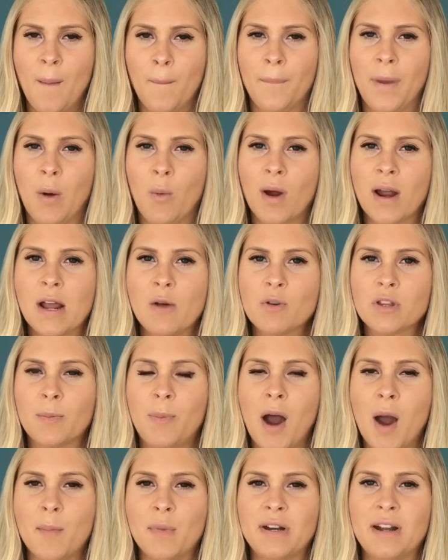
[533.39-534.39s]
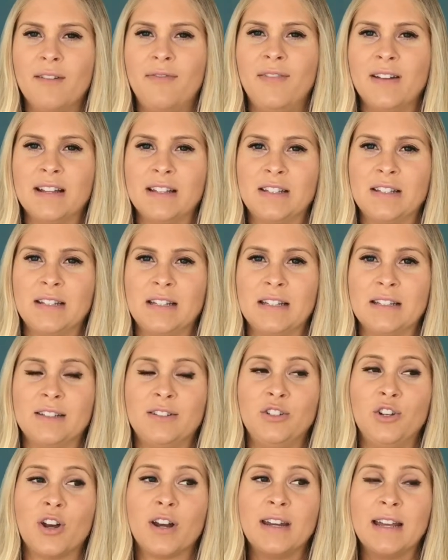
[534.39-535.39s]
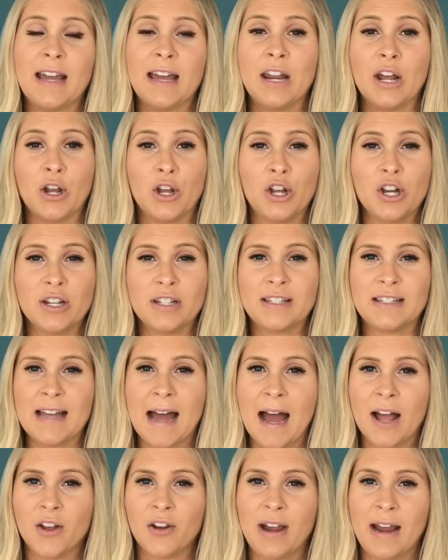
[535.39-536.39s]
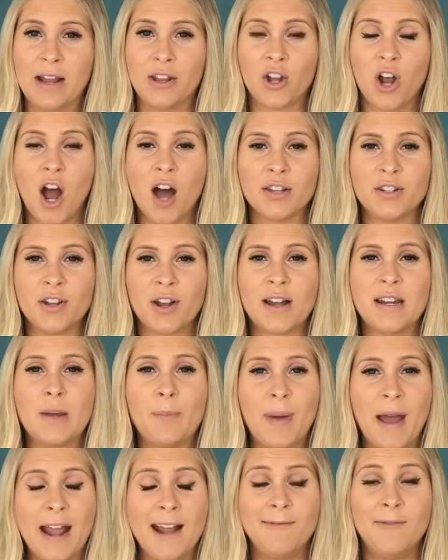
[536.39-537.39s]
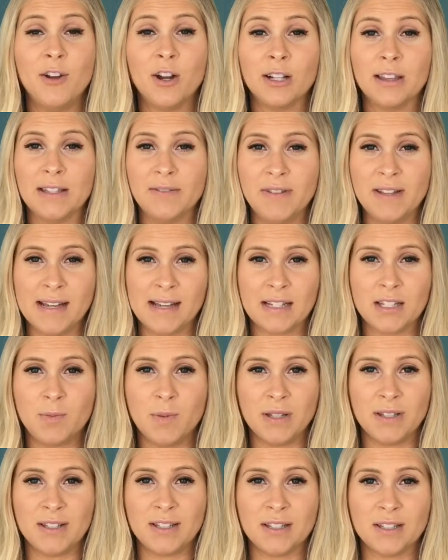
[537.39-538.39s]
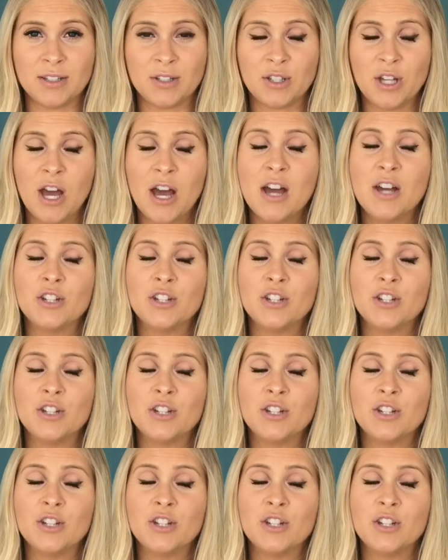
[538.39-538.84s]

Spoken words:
But working with Department of Defense is you're gonna get a good salary, and they're also gonna pay for your living expenses.